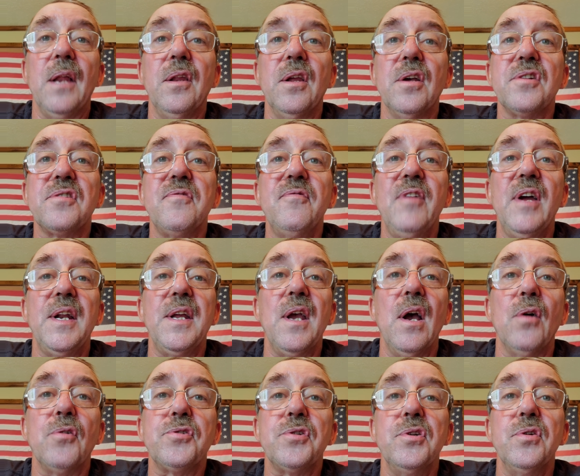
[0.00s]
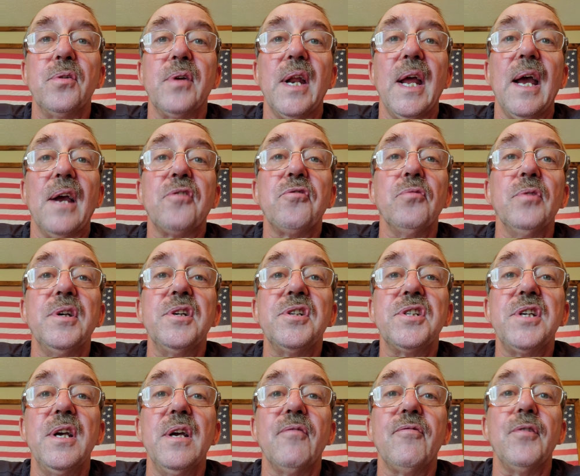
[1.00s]
this video so you can actually
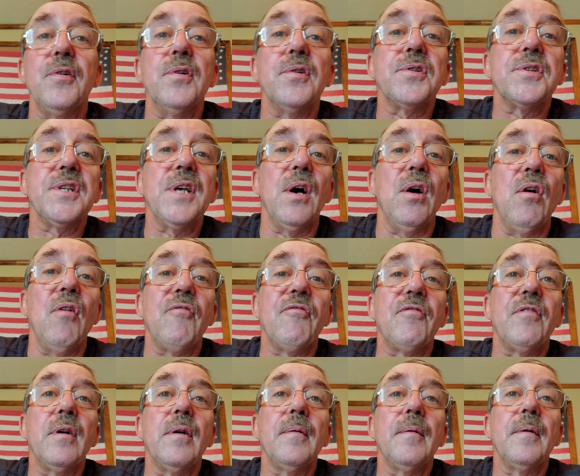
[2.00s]
see it for yourself.